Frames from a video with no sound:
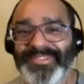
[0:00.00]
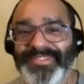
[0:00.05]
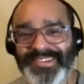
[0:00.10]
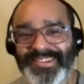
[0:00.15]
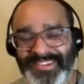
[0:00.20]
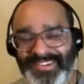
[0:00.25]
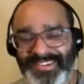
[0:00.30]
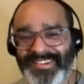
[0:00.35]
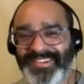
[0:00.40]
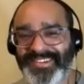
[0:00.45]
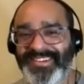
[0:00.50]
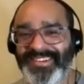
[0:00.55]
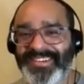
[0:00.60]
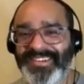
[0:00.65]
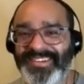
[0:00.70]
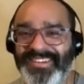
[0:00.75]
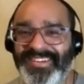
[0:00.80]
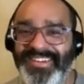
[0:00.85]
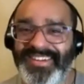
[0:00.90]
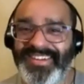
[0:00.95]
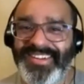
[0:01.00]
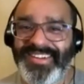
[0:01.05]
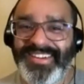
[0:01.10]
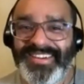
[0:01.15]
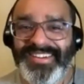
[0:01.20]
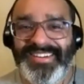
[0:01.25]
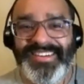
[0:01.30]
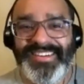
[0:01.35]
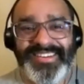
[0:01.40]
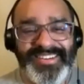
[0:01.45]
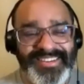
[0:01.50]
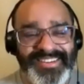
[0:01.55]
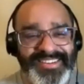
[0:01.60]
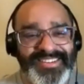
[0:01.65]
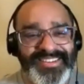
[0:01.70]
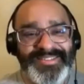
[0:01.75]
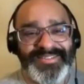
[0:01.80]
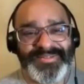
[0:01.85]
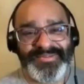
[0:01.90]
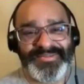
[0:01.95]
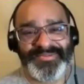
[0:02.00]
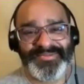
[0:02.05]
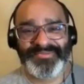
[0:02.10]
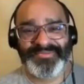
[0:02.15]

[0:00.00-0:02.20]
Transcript: really what I want to do. So